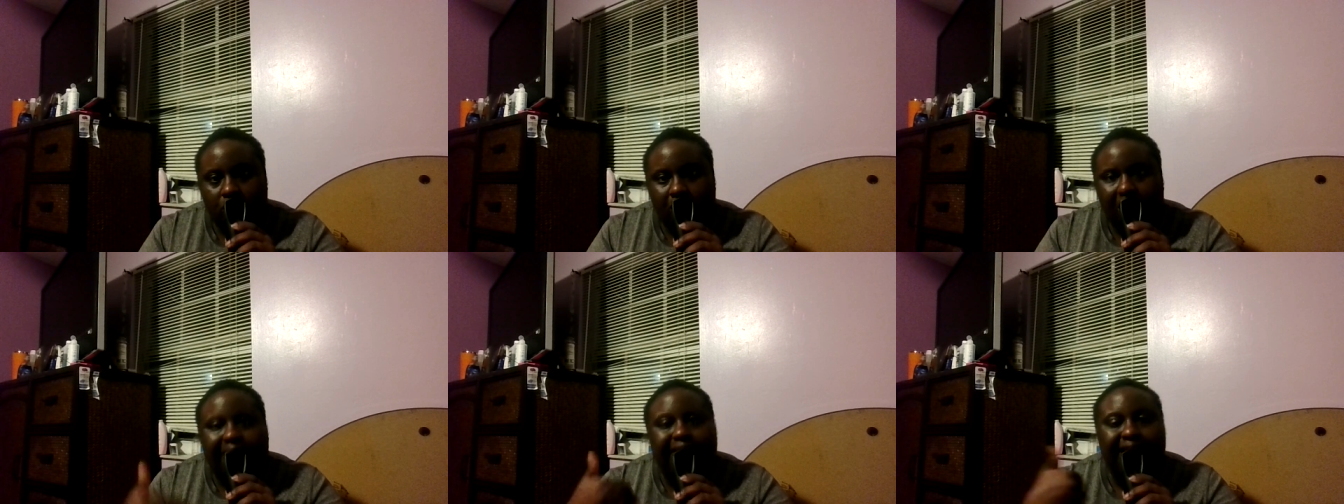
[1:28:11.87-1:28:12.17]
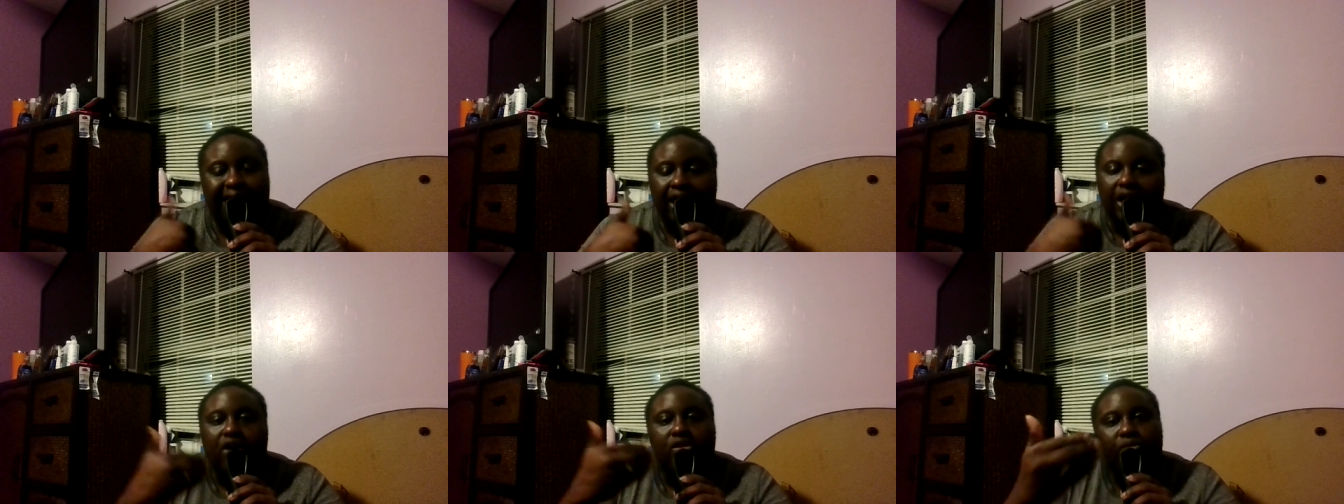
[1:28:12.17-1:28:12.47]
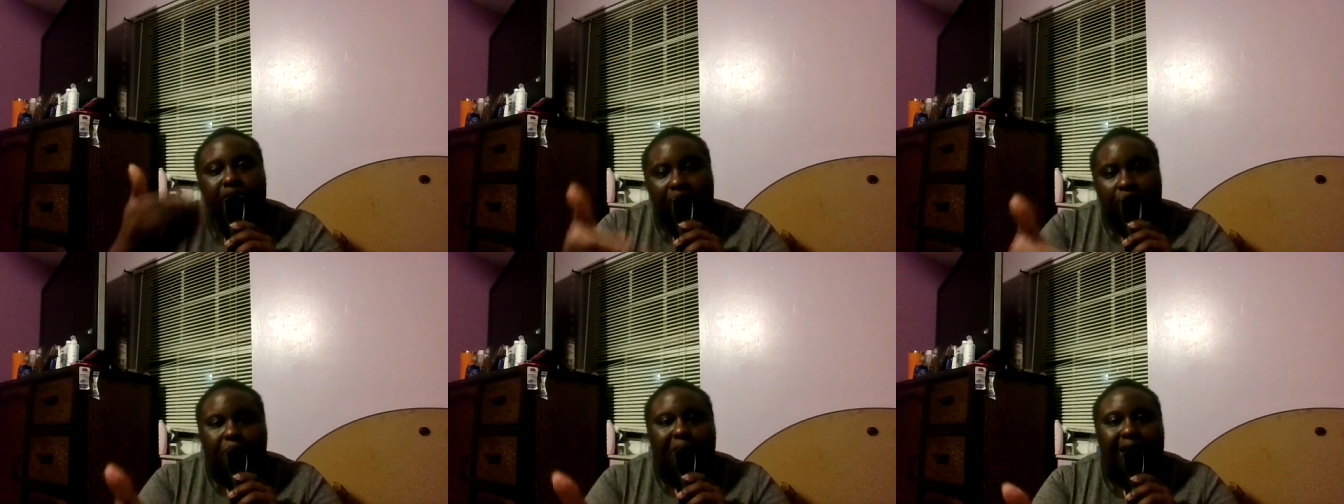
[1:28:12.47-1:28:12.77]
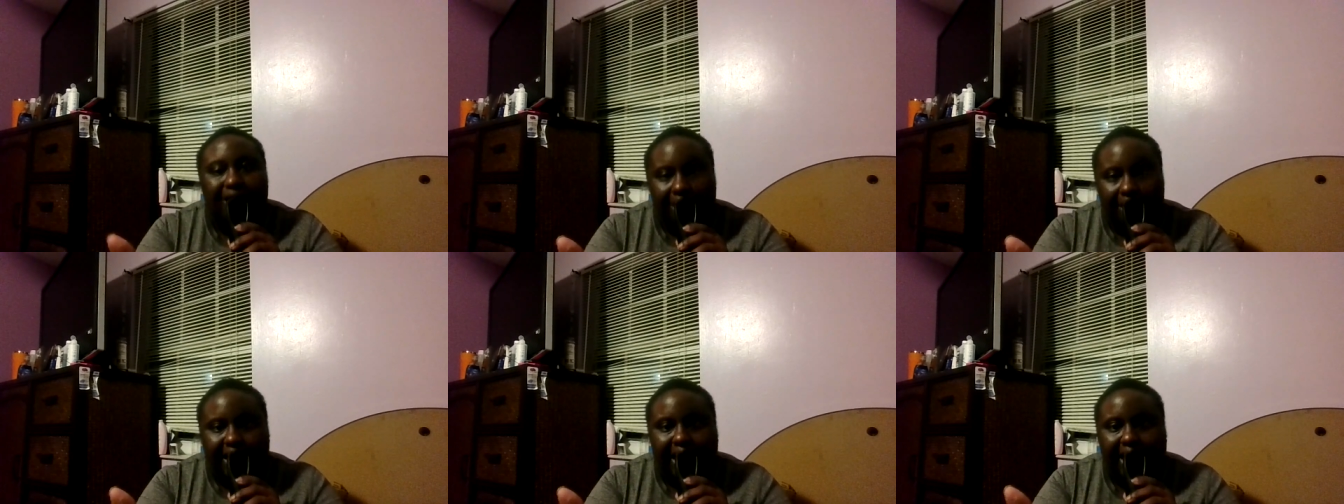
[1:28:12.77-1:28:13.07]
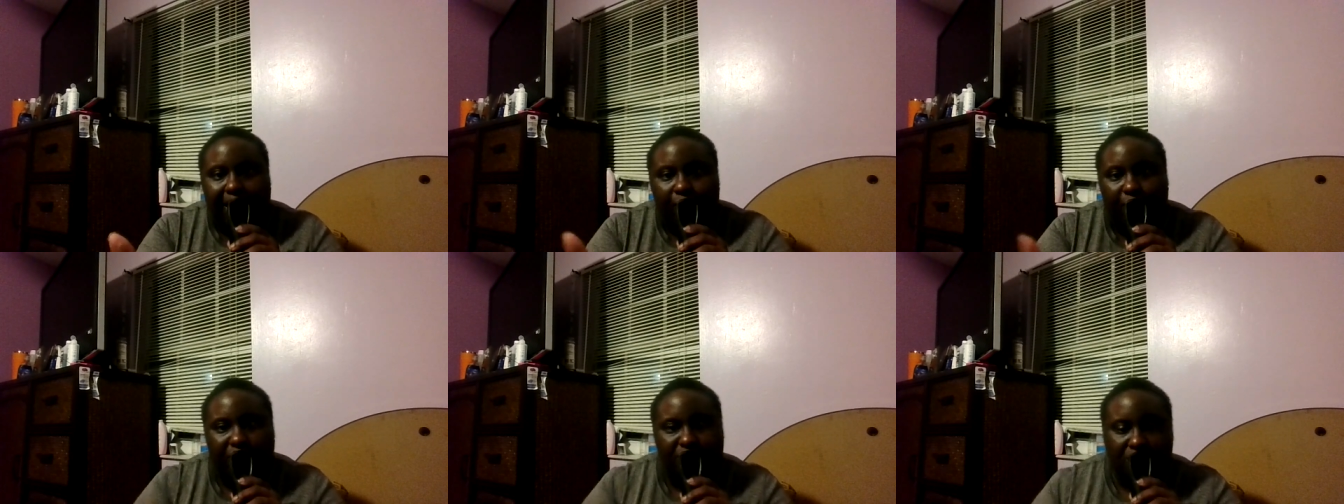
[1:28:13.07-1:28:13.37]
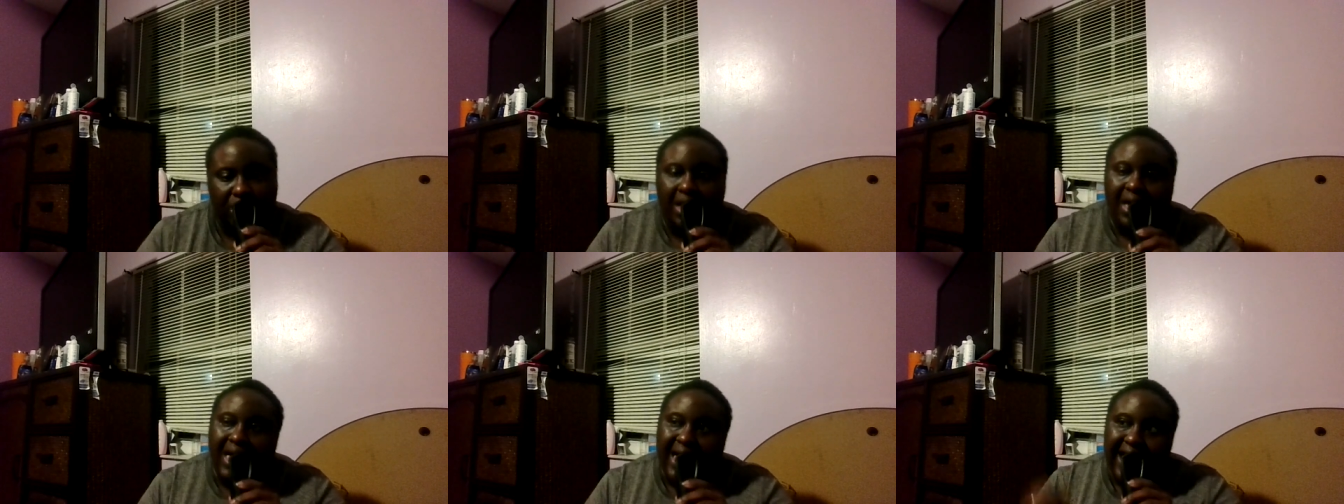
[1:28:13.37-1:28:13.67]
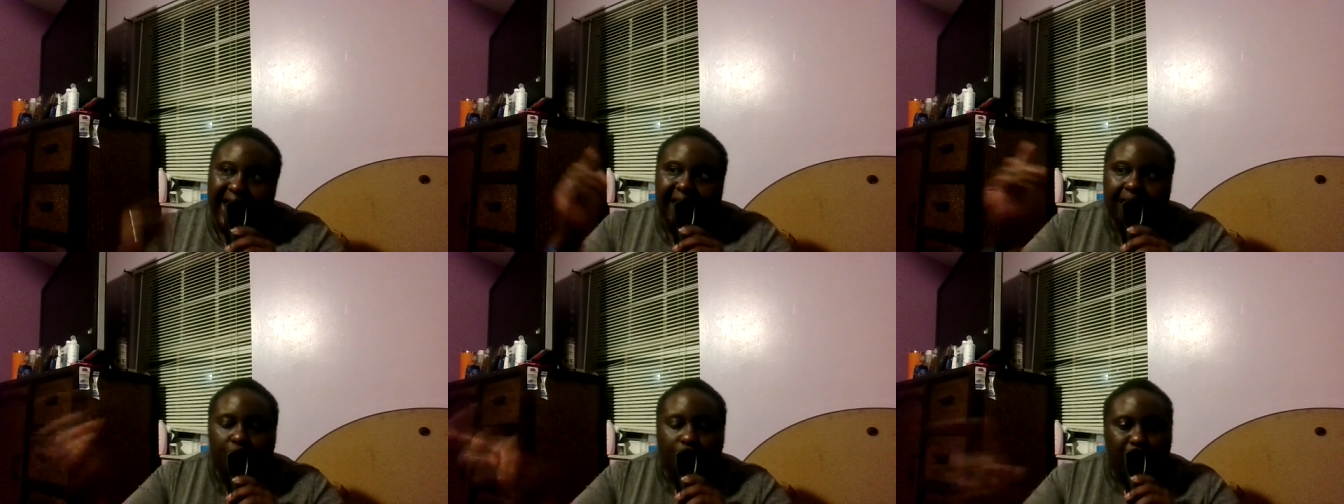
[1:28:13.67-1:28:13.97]
And I could read body language.
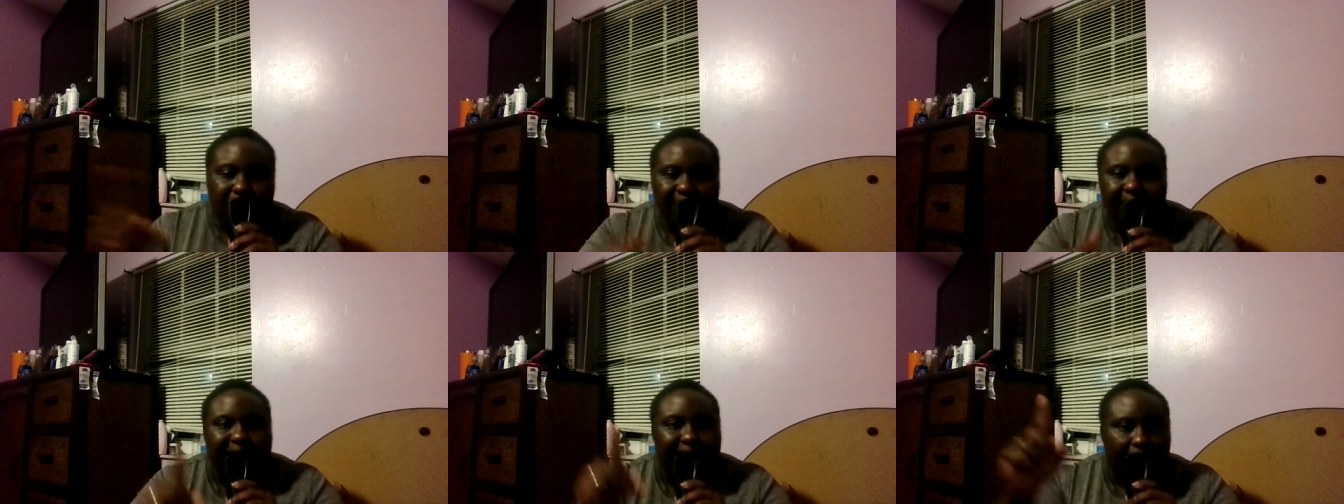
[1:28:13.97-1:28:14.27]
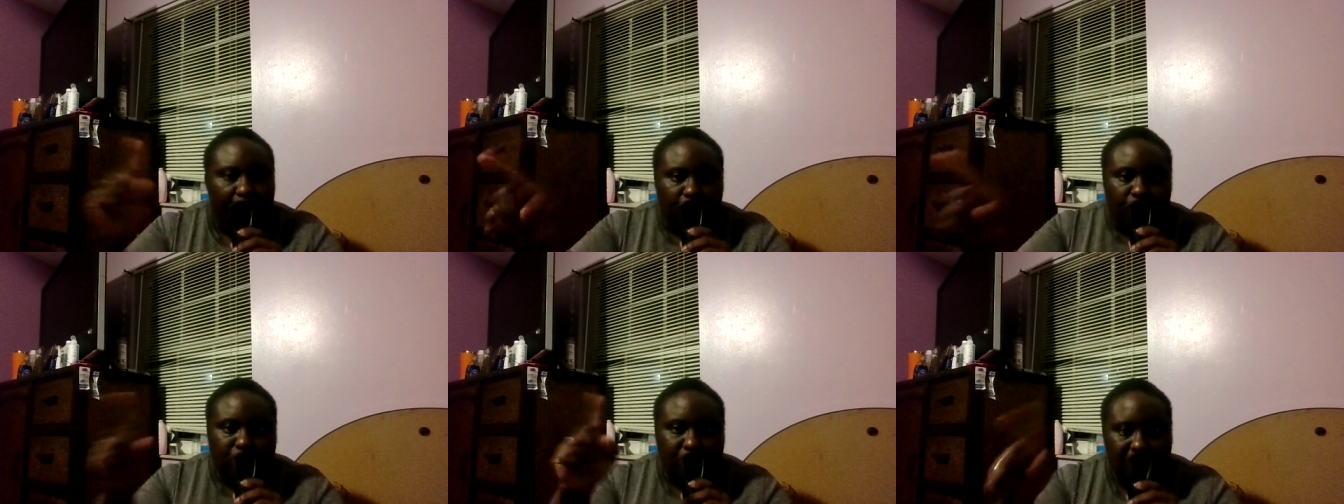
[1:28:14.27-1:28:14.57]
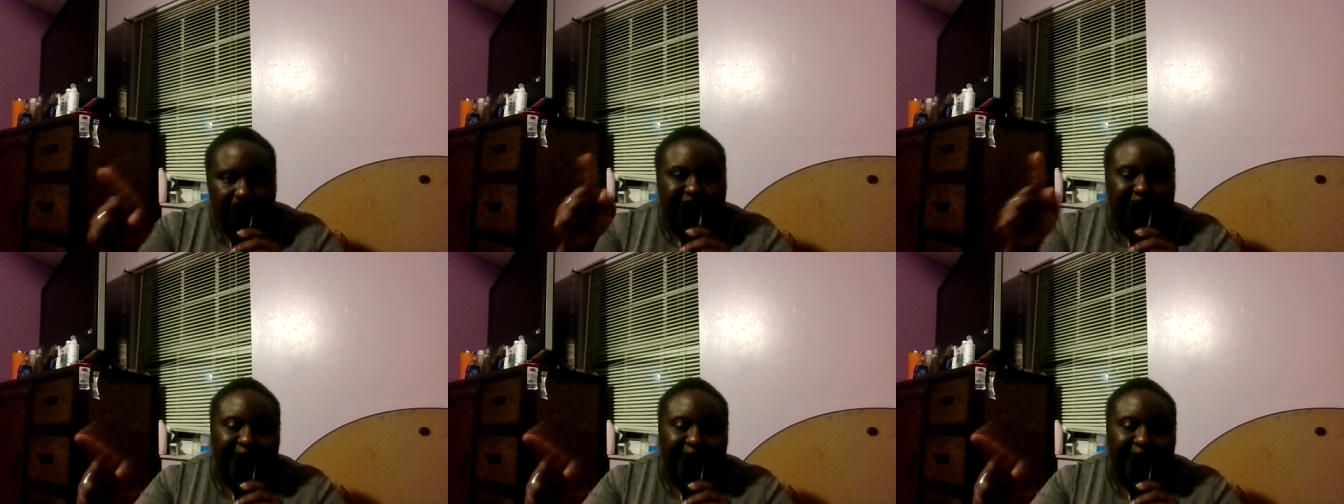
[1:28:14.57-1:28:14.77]
And the way how she's